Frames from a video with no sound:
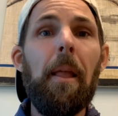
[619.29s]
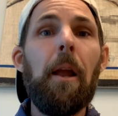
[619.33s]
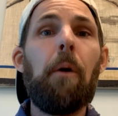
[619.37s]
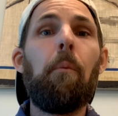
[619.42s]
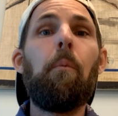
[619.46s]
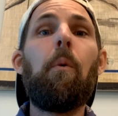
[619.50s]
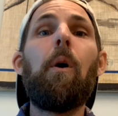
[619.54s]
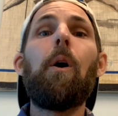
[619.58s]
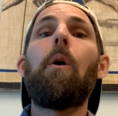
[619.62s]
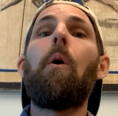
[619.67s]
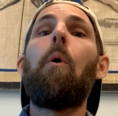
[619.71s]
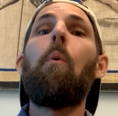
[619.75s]

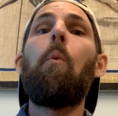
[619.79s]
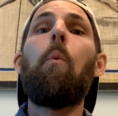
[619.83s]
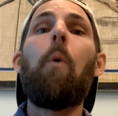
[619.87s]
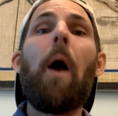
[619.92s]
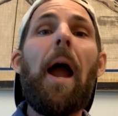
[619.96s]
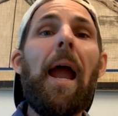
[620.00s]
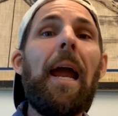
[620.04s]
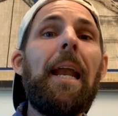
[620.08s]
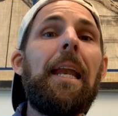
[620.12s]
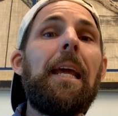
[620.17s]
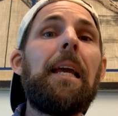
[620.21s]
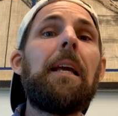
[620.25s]
We're
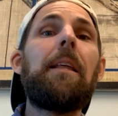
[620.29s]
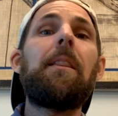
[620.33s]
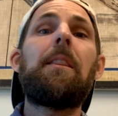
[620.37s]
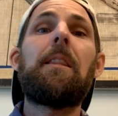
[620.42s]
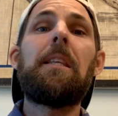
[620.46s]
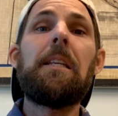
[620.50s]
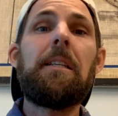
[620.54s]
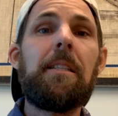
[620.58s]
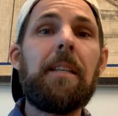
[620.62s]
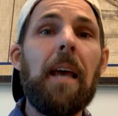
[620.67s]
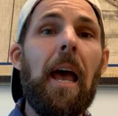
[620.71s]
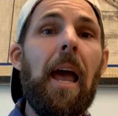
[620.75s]
awaiting
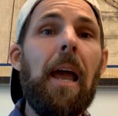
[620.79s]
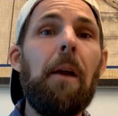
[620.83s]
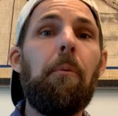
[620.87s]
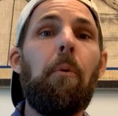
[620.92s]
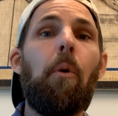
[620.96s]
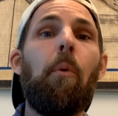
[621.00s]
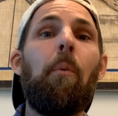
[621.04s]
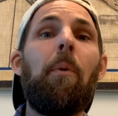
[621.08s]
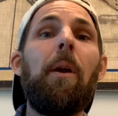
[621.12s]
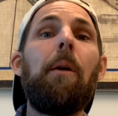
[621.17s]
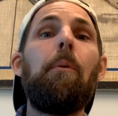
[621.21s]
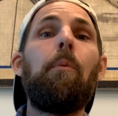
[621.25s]
the day where
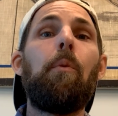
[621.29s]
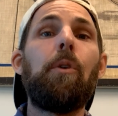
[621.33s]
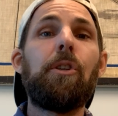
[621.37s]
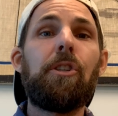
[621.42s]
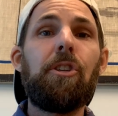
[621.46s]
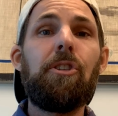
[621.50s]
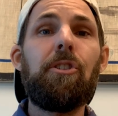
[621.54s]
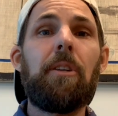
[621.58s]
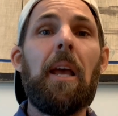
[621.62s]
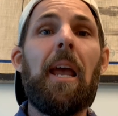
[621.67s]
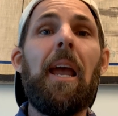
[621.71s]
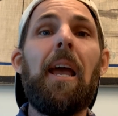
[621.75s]
we will
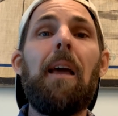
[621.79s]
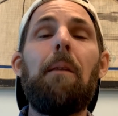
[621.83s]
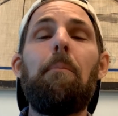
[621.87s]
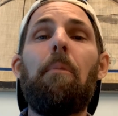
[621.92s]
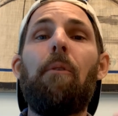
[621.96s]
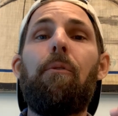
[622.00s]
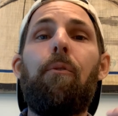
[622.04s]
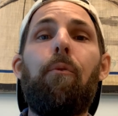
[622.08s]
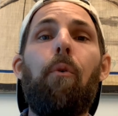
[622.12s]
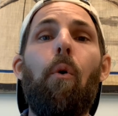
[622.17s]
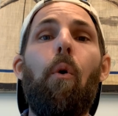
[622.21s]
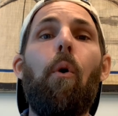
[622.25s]
stand
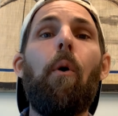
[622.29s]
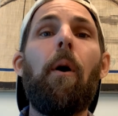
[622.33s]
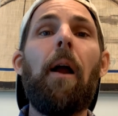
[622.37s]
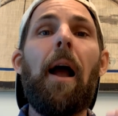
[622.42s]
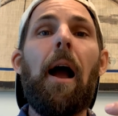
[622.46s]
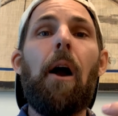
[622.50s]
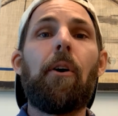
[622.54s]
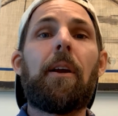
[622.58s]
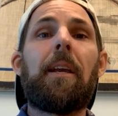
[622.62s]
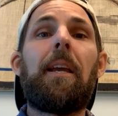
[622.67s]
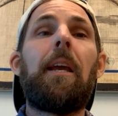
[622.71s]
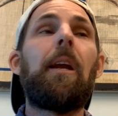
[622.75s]
before
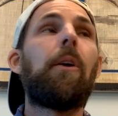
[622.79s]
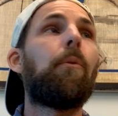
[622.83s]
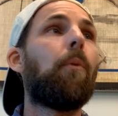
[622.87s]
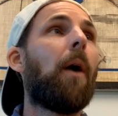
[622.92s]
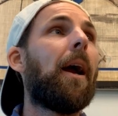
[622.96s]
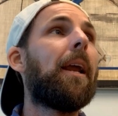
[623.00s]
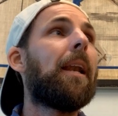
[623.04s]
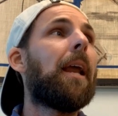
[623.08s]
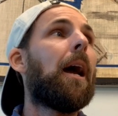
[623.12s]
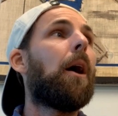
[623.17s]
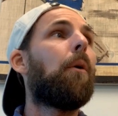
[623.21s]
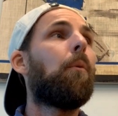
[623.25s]
our King.
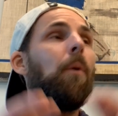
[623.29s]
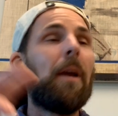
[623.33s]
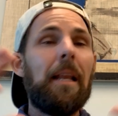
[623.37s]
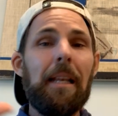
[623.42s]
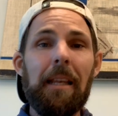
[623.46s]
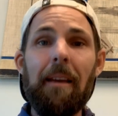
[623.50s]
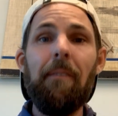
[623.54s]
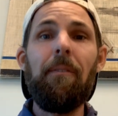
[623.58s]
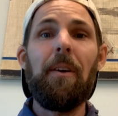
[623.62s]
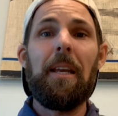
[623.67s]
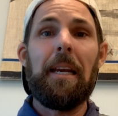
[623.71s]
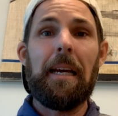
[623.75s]
Right now, we
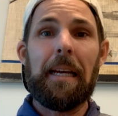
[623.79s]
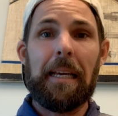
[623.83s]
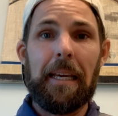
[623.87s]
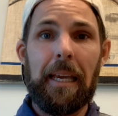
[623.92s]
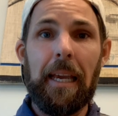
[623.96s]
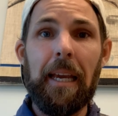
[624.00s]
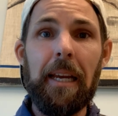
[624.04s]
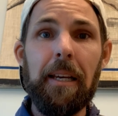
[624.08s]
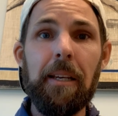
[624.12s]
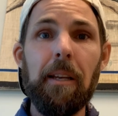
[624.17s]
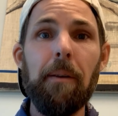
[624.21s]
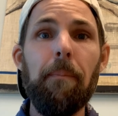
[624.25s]
live in a
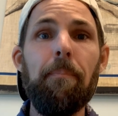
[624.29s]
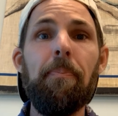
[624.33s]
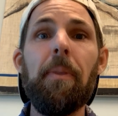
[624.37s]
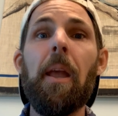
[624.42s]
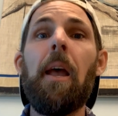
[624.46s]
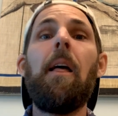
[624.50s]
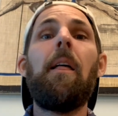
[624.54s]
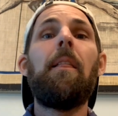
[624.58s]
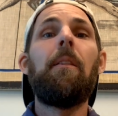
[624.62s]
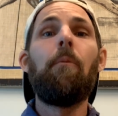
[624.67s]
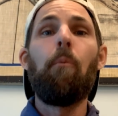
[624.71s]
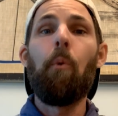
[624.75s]
kingdom
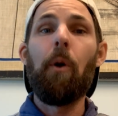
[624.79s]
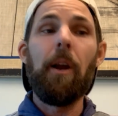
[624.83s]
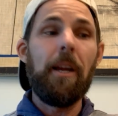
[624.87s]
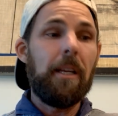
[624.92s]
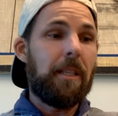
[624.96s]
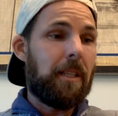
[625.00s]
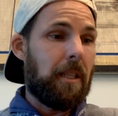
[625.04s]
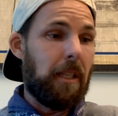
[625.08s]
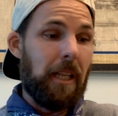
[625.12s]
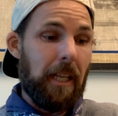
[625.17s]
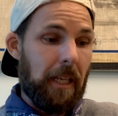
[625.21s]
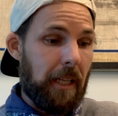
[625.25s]
where
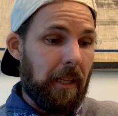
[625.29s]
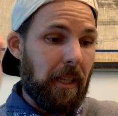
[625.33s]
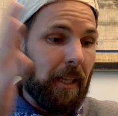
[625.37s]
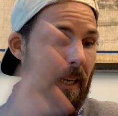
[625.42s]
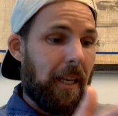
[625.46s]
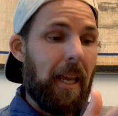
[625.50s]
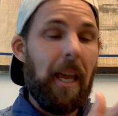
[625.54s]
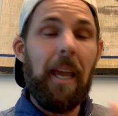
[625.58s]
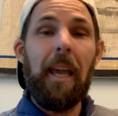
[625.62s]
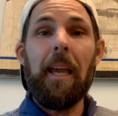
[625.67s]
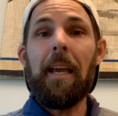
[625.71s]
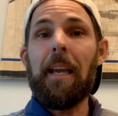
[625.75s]
the
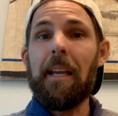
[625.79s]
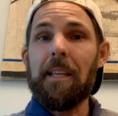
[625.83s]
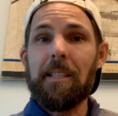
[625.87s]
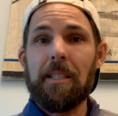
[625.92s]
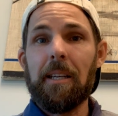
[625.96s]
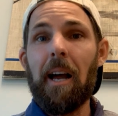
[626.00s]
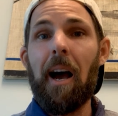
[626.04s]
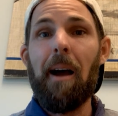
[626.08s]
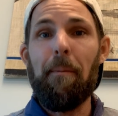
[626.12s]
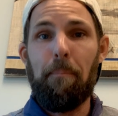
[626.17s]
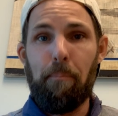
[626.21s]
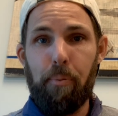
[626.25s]
King is
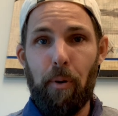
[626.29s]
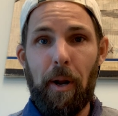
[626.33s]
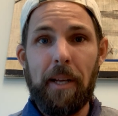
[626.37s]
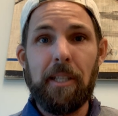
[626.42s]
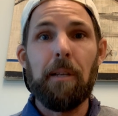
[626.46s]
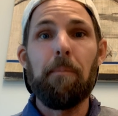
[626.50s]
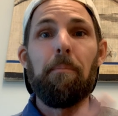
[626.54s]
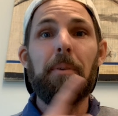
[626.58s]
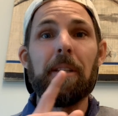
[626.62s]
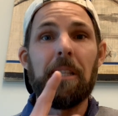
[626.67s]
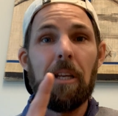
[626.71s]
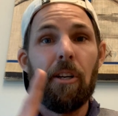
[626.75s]
not
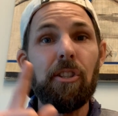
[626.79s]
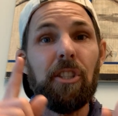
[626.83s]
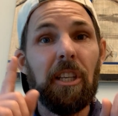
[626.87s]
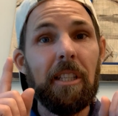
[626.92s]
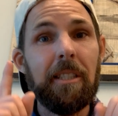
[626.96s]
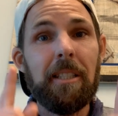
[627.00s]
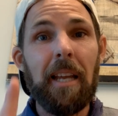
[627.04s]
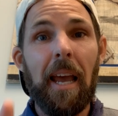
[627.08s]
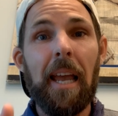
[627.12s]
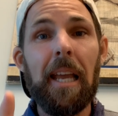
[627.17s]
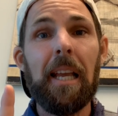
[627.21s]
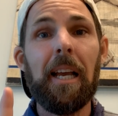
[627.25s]
present, but there's a
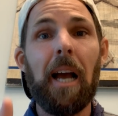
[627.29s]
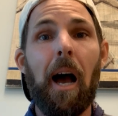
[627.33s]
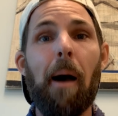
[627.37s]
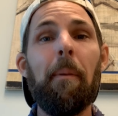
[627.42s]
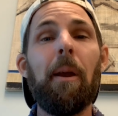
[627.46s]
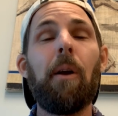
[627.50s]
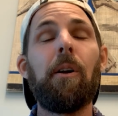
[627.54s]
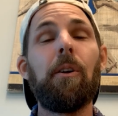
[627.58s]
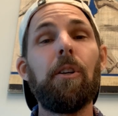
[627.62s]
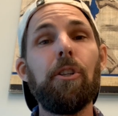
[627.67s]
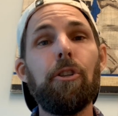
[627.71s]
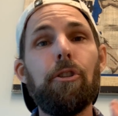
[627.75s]
day
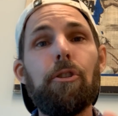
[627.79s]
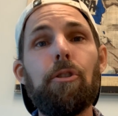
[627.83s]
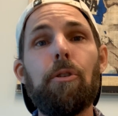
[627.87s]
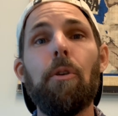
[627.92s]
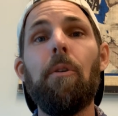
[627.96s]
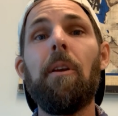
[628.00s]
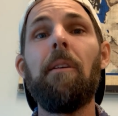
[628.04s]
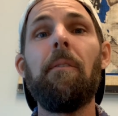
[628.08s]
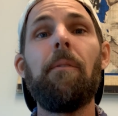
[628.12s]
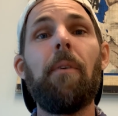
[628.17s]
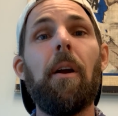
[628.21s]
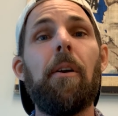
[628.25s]
coming
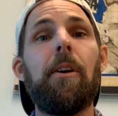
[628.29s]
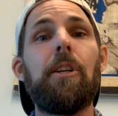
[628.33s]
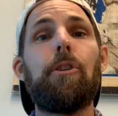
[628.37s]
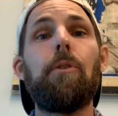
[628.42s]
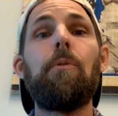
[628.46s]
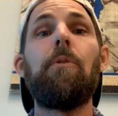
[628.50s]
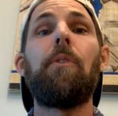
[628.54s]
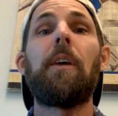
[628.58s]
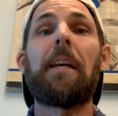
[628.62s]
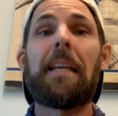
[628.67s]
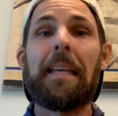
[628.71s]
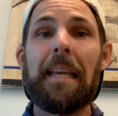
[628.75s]
soon and very
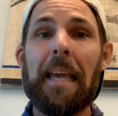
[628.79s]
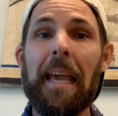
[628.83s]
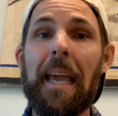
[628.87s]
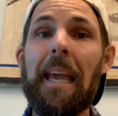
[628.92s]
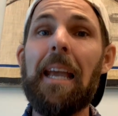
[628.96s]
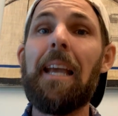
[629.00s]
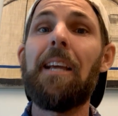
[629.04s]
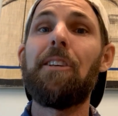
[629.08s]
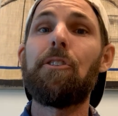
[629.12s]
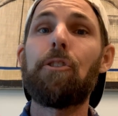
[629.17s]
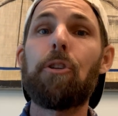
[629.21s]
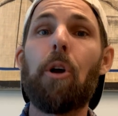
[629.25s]
soon. The
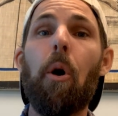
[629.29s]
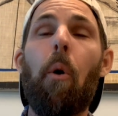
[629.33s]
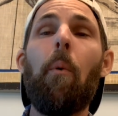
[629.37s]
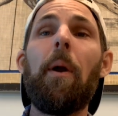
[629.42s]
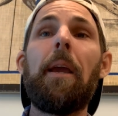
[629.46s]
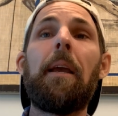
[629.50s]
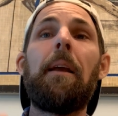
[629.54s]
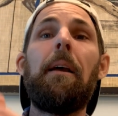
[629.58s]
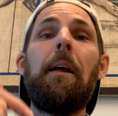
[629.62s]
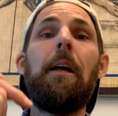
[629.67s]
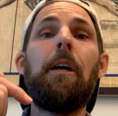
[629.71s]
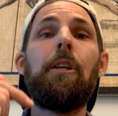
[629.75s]
King is
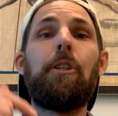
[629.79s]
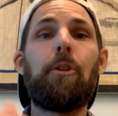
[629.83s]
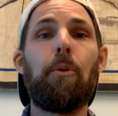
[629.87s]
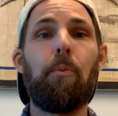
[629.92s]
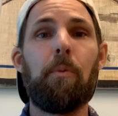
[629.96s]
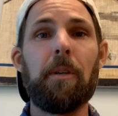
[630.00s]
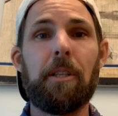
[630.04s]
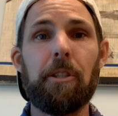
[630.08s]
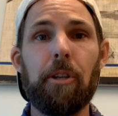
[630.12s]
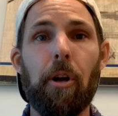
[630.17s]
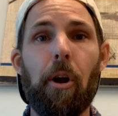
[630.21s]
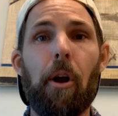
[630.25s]
going to
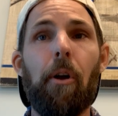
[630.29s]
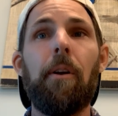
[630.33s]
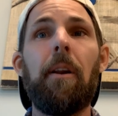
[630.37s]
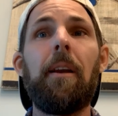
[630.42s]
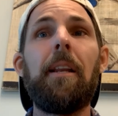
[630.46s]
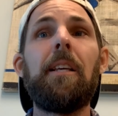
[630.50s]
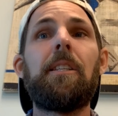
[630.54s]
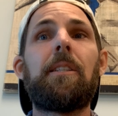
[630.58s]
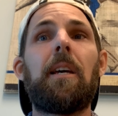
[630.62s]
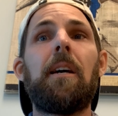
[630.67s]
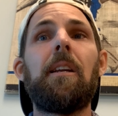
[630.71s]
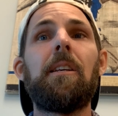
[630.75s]
return,
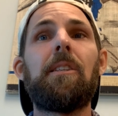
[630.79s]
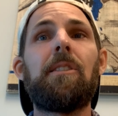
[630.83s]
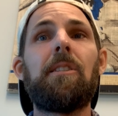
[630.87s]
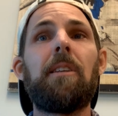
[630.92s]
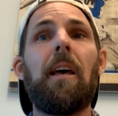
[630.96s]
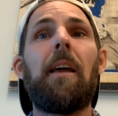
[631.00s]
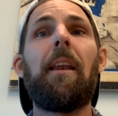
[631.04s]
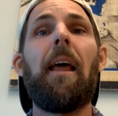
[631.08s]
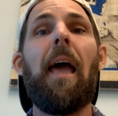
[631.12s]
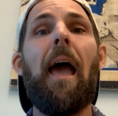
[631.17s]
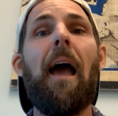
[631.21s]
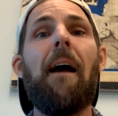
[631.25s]
and he's going to
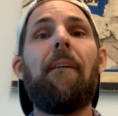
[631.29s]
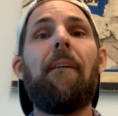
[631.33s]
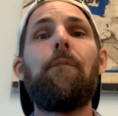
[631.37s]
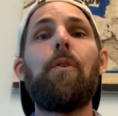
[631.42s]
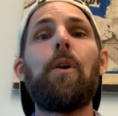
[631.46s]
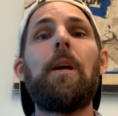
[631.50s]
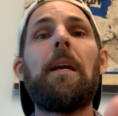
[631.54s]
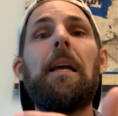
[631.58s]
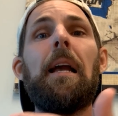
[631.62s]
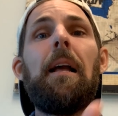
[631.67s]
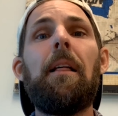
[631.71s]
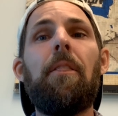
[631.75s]
set
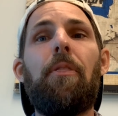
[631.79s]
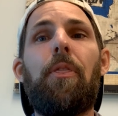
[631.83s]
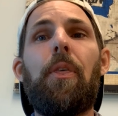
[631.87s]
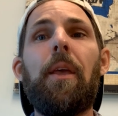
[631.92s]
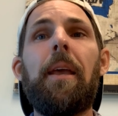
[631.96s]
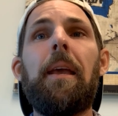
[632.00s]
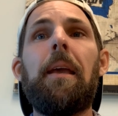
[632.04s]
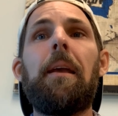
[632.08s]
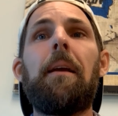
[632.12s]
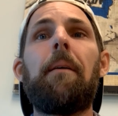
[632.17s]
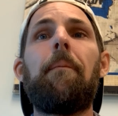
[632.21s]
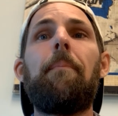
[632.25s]

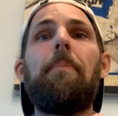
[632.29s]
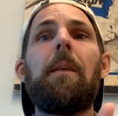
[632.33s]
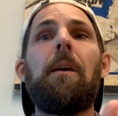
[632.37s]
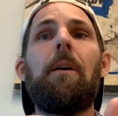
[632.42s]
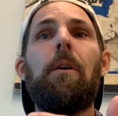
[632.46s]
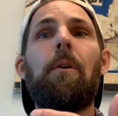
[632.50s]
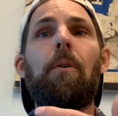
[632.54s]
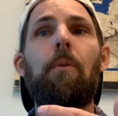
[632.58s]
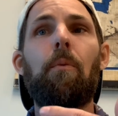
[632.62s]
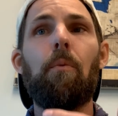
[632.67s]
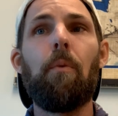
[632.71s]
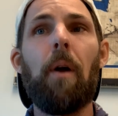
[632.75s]
everything
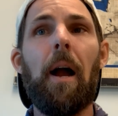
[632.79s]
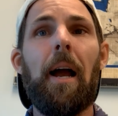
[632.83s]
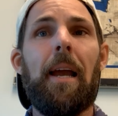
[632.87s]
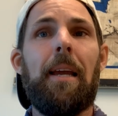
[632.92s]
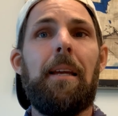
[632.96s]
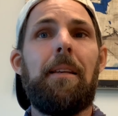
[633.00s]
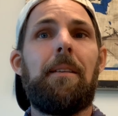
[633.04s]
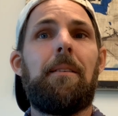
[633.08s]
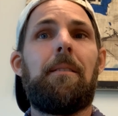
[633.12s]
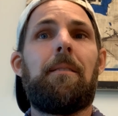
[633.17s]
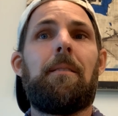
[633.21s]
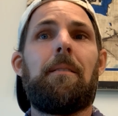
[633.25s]

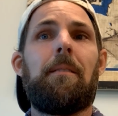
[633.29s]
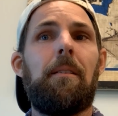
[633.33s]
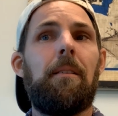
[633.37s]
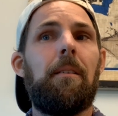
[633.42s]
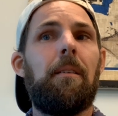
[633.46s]
right.